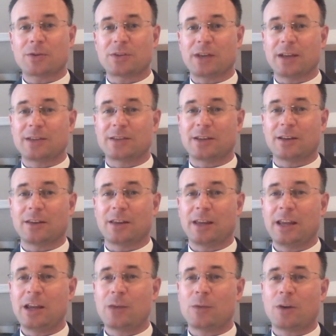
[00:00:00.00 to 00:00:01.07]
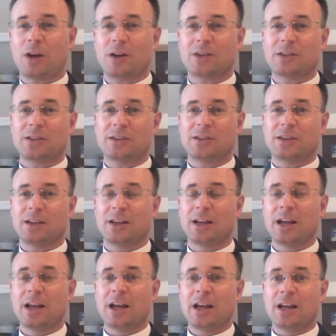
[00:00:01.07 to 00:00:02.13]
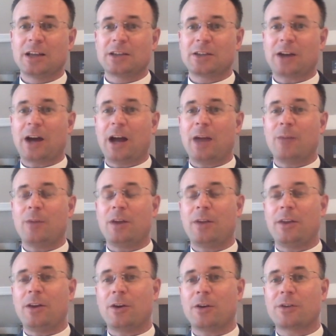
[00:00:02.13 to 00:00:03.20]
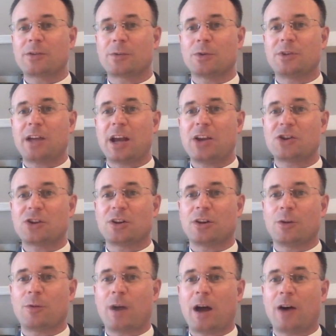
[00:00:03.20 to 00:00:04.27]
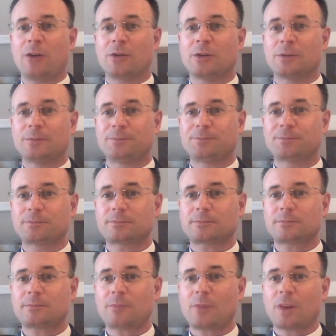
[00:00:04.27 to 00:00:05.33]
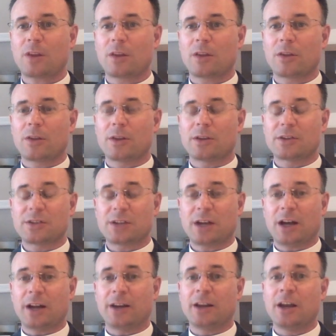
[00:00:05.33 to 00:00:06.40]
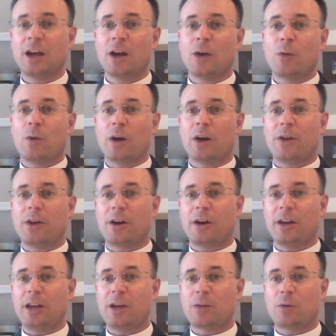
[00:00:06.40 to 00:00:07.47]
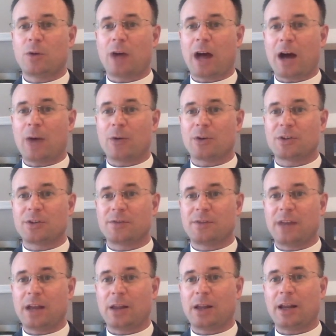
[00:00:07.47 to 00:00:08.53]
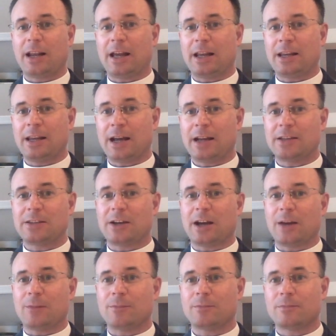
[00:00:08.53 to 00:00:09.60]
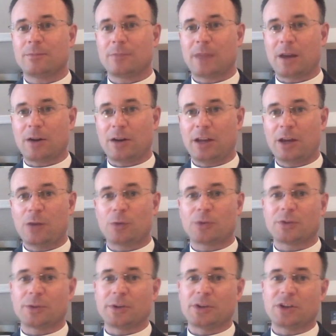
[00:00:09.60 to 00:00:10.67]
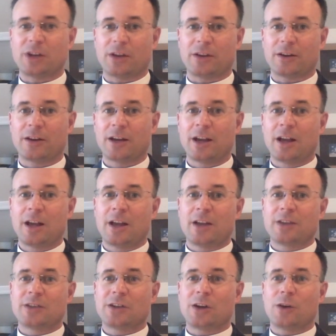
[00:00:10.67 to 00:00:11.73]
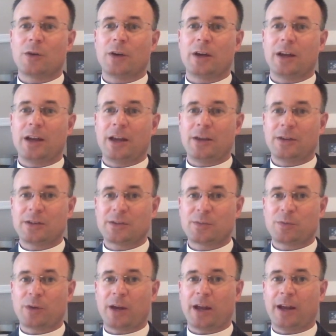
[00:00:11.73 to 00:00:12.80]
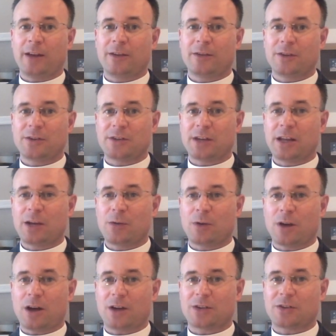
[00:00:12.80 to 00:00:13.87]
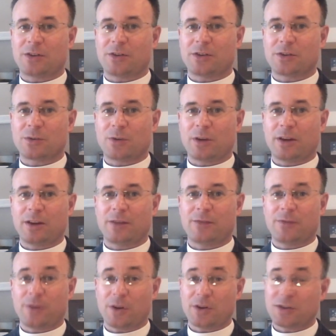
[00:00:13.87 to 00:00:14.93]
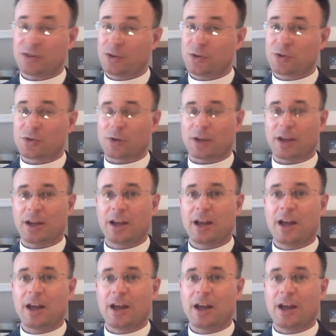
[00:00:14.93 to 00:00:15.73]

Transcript: sense, and the equinox is the time in the Earth's rotation around the sun where there are equal hours of daylight and nighttime. They are equal to each other. So in the spring, there's an equinox on the 21st usually.